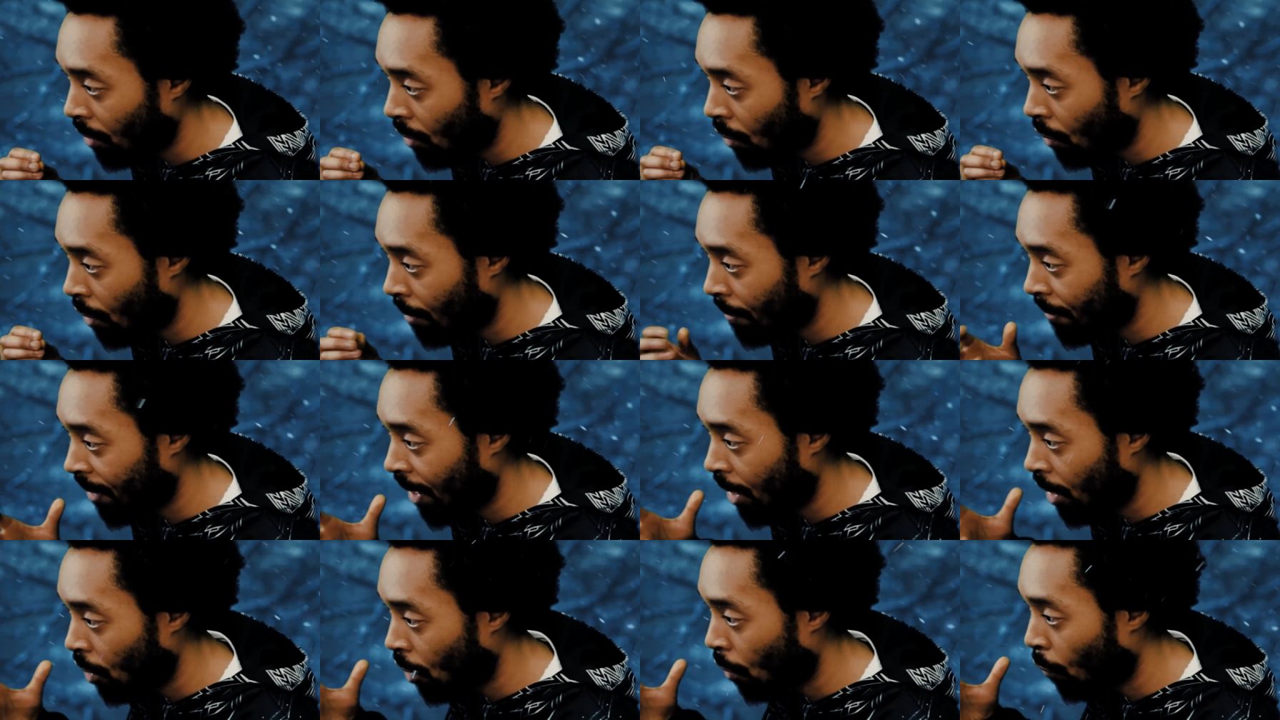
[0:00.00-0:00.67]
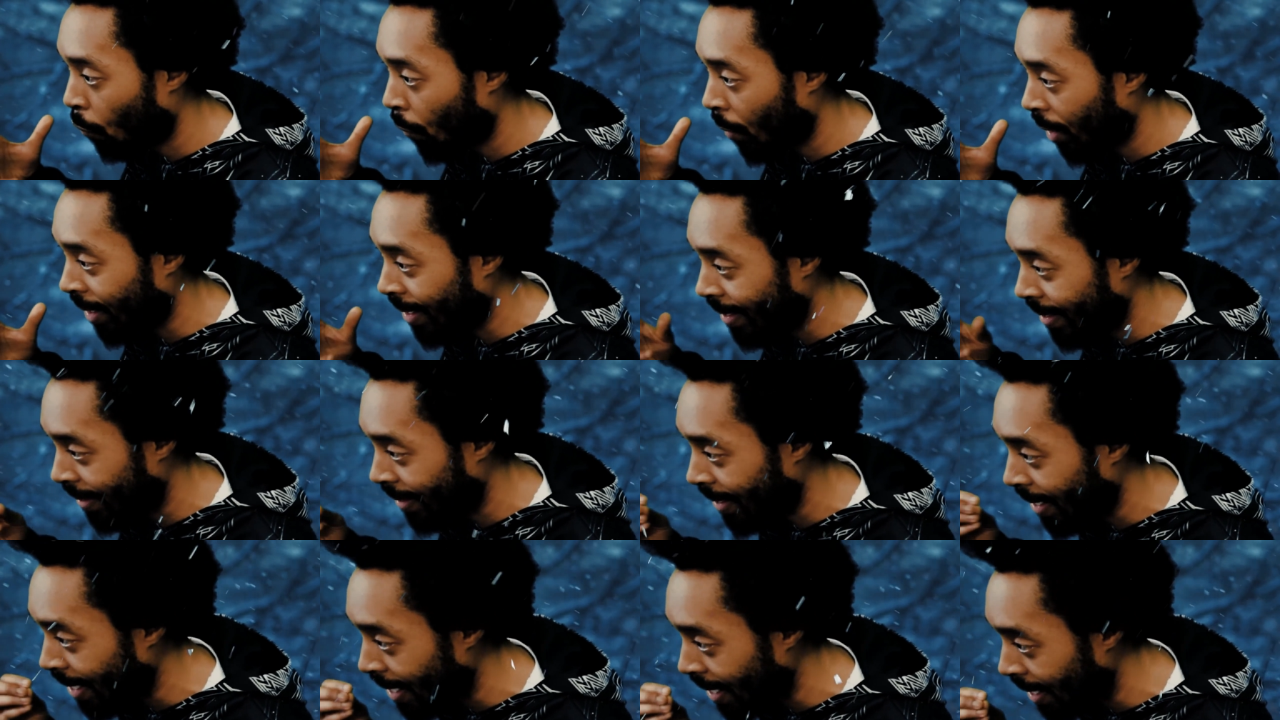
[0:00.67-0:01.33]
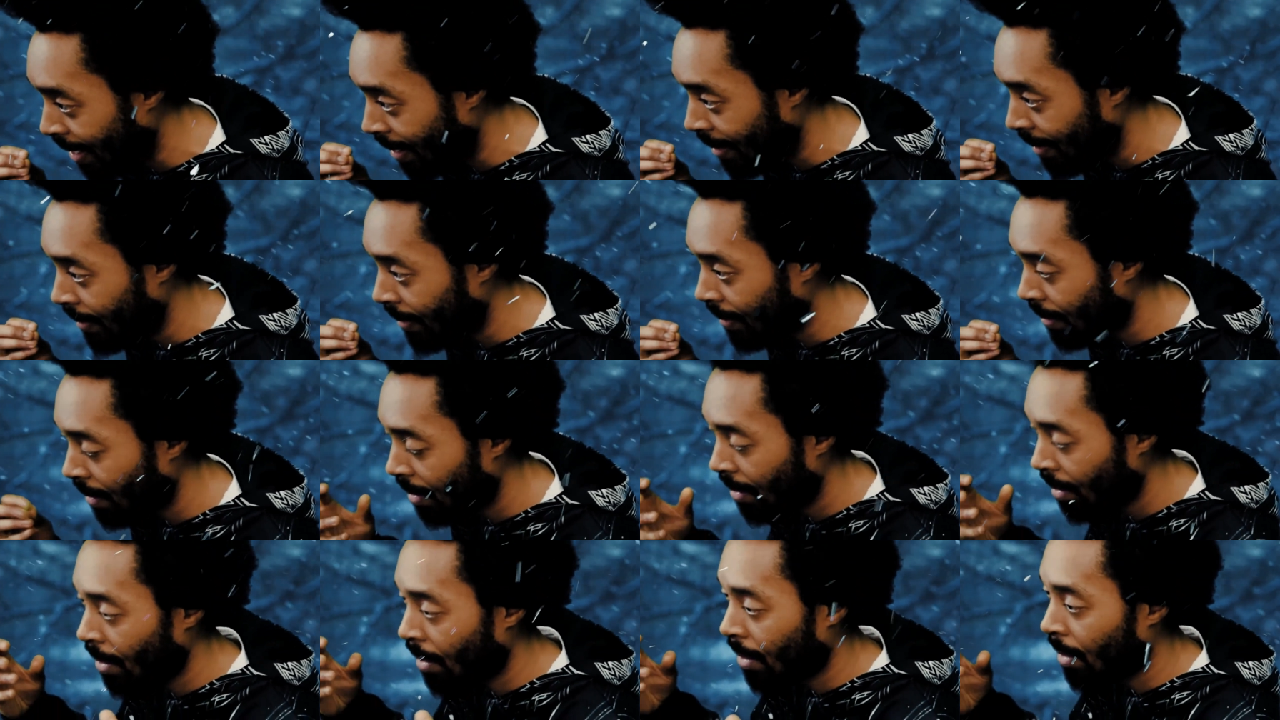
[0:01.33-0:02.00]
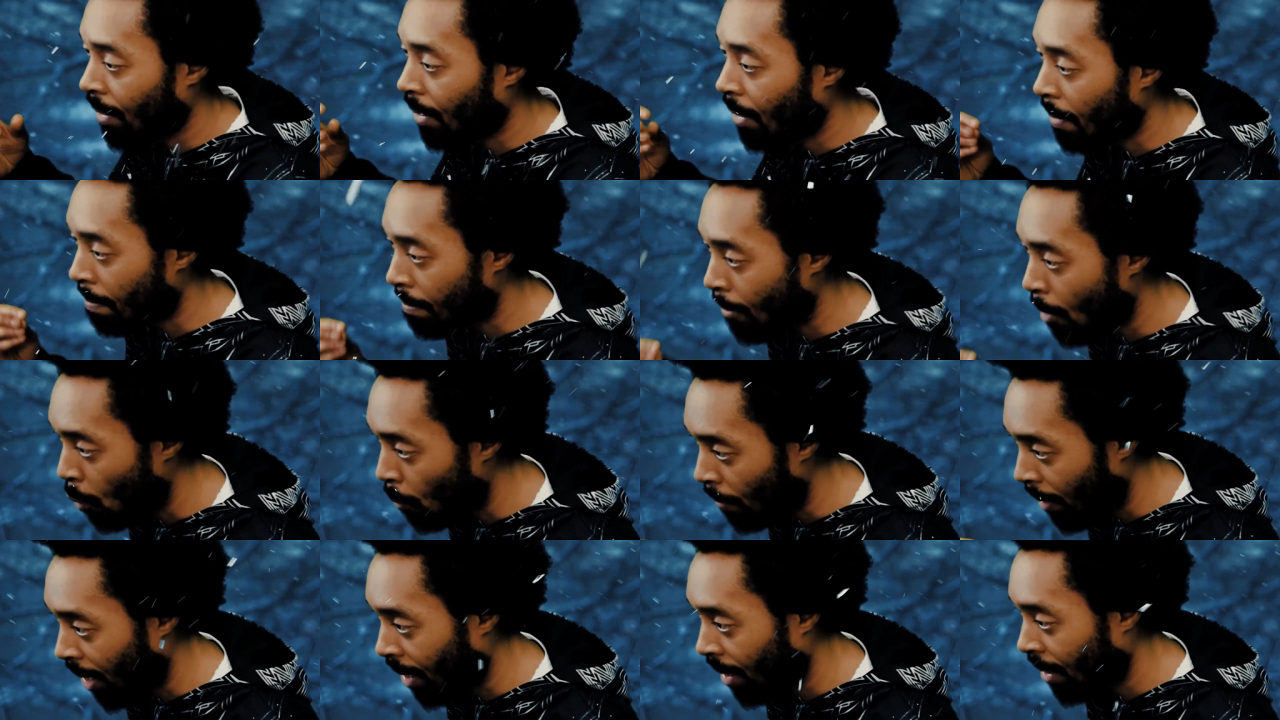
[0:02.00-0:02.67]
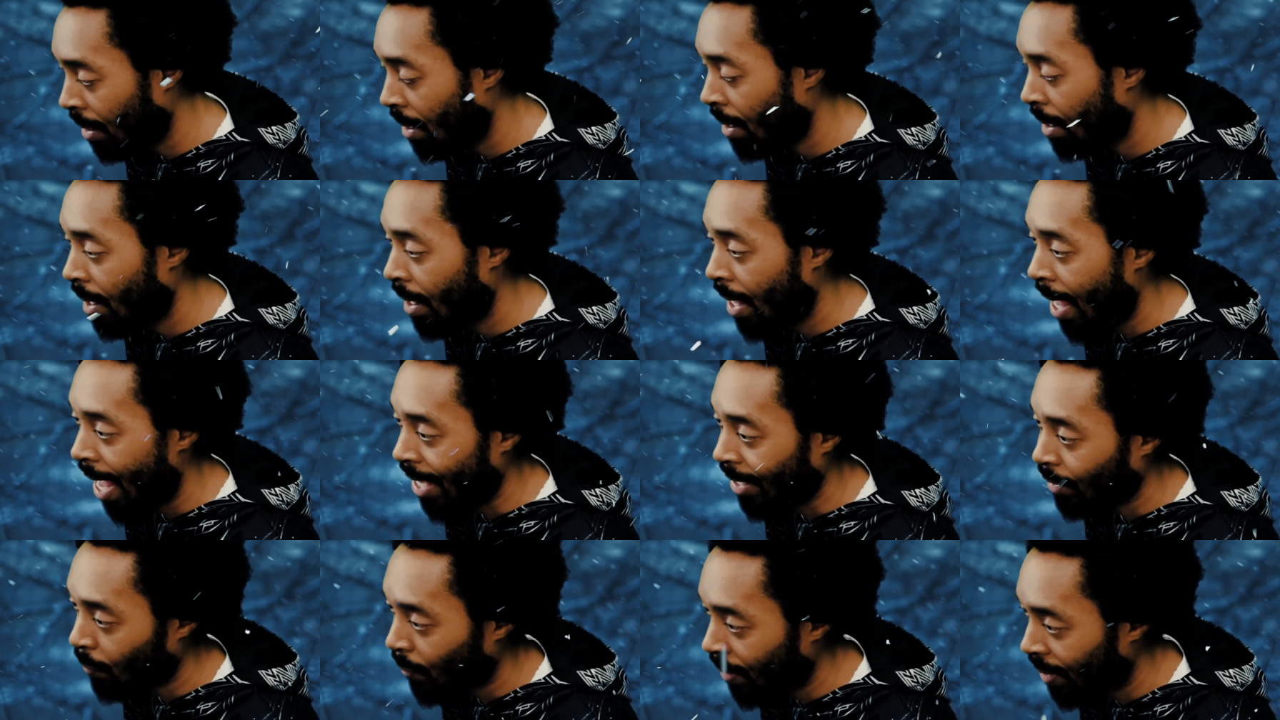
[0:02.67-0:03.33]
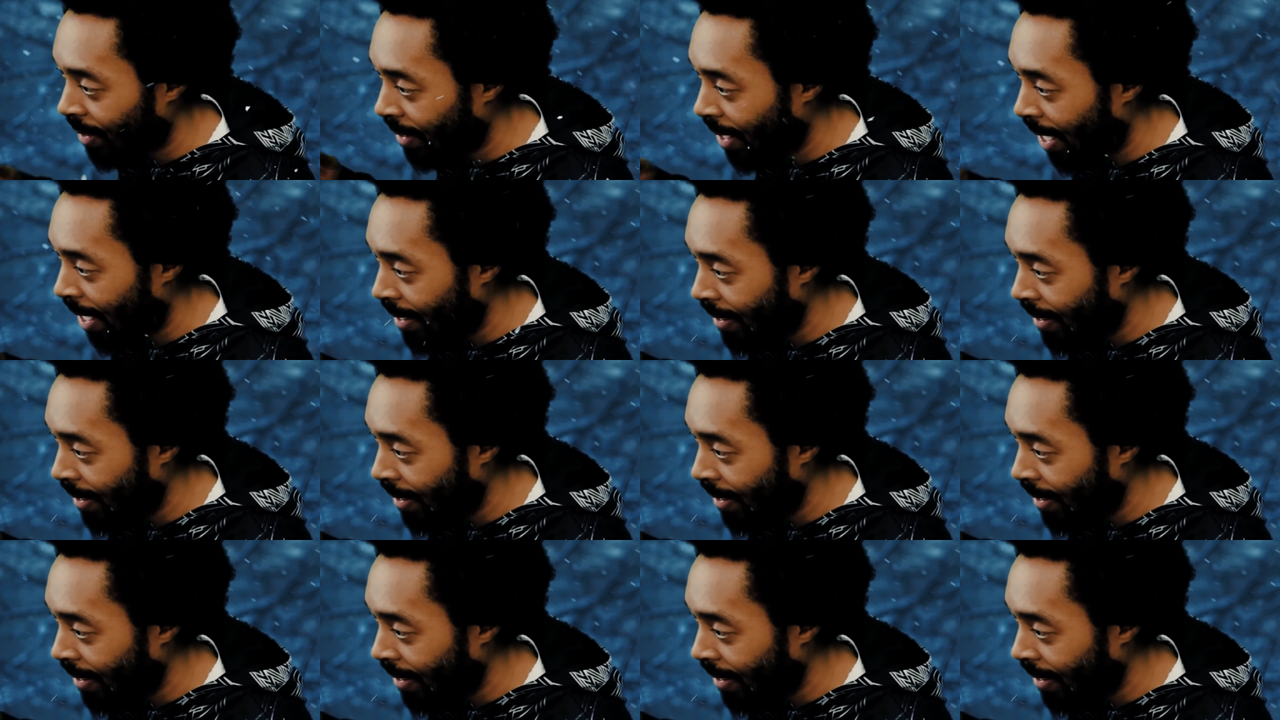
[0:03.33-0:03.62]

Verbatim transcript: You know what I'm saying? You can really seize the moment. As we say,